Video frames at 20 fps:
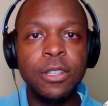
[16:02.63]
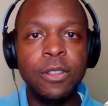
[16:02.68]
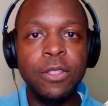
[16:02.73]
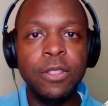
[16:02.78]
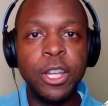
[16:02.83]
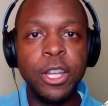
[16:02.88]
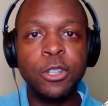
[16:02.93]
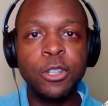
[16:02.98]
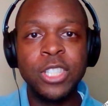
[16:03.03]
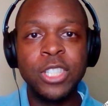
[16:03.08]

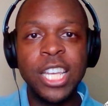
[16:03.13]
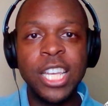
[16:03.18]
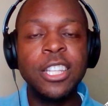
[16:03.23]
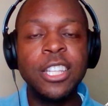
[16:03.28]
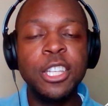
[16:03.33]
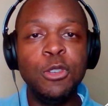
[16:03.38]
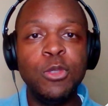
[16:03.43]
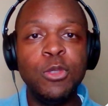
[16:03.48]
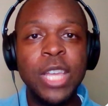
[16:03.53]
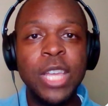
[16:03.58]
they're telling
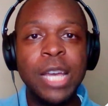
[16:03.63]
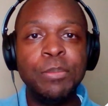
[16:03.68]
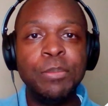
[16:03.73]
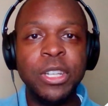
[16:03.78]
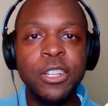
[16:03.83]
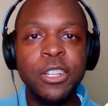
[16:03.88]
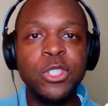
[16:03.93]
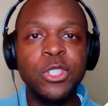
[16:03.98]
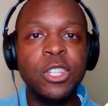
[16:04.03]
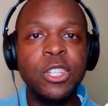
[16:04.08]
you that
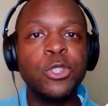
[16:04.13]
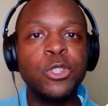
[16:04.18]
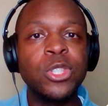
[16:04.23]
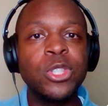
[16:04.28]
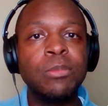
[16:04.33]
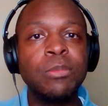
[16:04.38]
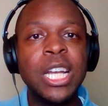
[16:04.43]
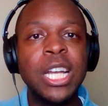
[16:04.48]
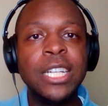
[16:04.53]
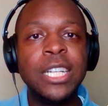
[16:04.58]
because there's
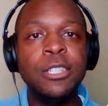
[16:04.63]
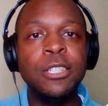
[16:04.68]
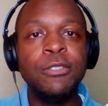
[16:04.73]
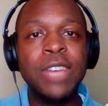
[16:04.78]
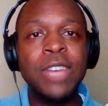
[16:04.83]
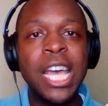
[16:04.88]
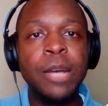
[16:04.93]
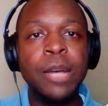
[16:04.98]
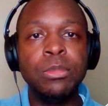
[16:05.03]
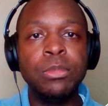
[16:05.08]
some kind of
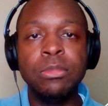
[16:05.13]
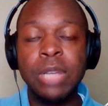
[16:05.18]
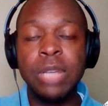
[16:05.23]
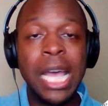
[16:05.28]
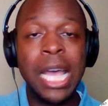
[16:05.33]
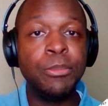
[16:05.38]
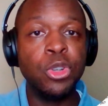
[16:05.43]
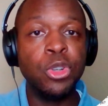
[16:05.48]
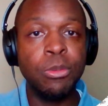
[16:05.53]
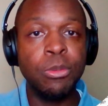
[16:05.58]
ab-
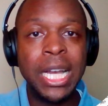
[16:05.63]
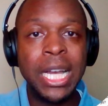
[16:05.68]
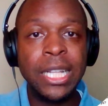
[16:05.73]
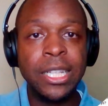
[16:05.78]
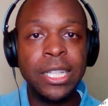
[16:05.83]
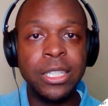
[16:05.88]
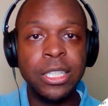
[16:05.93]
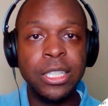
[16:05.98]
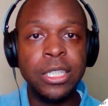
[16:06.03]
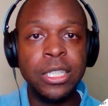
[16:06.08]

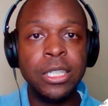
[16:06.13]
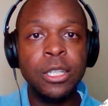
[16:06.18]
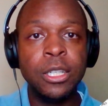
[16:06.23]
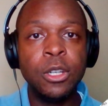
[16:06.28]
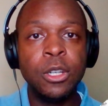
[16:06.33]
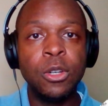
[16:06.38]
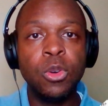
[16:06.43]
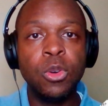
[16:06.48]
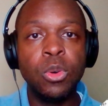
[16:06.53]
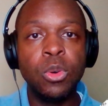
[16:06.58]
abnormality
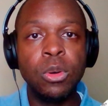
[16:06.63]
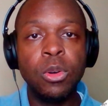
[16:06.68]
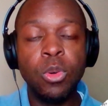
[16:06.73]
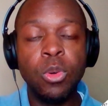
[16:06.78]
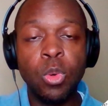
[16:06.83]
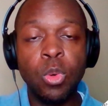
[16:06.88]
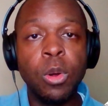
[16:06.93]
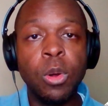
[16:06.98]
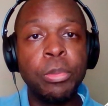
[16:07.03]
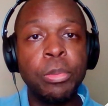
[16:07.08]

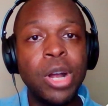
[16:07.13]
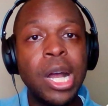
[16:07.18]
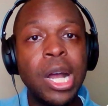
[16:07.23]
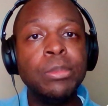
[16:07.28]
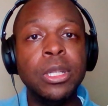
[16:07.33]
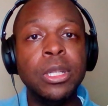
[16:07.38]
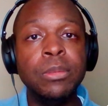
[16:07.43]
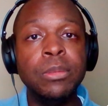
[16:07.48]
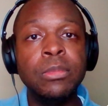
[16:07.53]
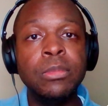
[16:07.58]
or
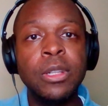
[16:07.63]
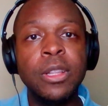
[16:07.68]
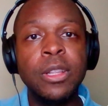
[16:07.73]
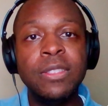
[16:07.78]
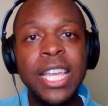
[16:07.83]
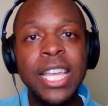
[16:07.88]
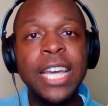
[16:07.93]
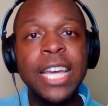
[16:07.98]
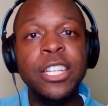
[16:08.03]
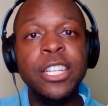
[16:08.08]
problem
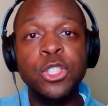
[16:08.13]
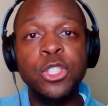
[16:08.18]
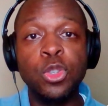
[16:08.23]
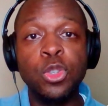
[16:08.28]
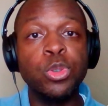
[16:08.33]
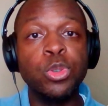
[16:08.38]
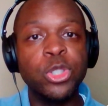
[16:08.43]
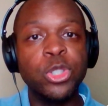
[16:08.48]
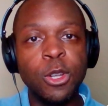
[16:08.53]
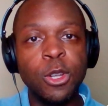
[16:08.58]
that is the
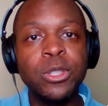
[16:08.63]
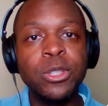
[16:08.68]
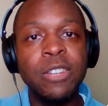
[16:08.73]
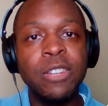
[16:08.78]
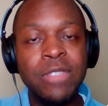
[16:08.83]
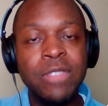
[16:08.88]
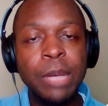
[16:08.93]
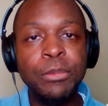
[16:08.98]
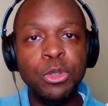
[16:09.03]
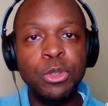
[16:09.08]
result of
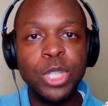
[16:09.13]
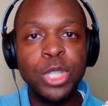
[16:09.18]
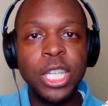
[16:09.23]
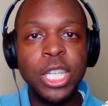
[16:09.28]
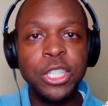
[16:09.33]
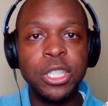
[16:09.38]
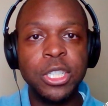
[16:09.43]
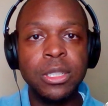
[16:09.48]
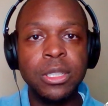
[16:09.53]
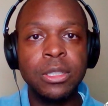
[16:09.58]
that
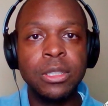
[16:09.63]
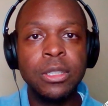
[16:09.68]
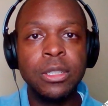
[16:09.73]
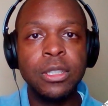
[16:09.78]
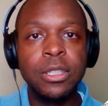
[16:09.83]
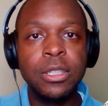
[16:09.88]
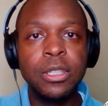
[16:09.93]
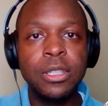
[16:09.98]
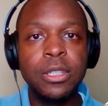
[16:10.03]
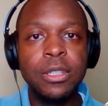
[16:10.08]
mutation.
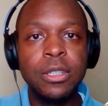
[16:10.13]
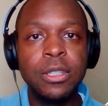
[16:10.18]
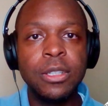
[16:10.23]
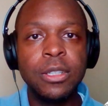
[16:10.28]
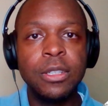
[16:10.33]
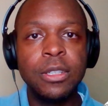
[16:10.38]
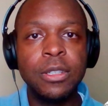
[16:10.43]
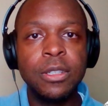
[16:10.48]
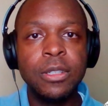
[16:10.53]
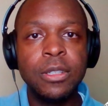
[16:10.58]

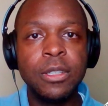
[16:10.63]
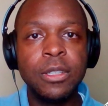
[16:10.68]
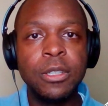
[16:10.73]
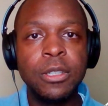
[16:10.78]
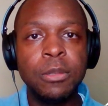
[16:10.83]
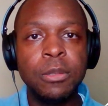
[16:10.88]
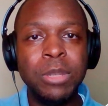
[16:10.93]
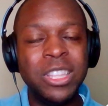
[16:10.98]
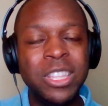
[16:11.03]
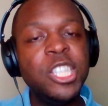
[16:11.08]

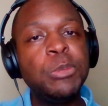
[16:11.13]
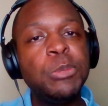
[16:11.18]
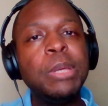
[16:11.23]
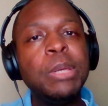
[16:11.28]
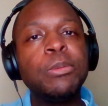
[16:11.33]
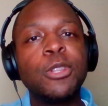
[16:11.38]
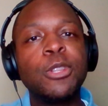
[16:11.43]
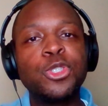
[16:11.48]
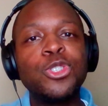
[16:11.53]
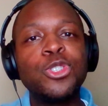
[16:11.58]
But these
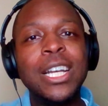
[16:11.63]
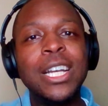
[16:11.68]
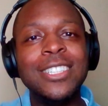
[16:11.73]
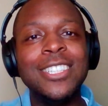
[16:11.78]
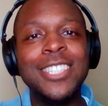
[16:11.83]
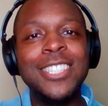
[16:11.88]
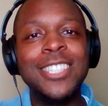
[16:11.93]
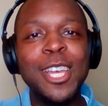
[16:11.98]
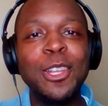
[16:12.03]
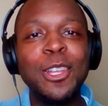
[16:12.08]
people are trying
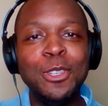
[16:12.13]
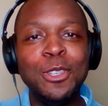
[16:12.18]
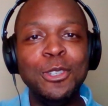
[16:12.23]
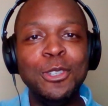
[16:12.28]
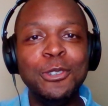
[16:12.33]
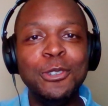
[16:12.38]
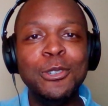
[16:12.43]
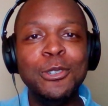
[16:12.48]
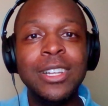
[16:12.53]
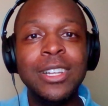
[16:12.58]
to tell you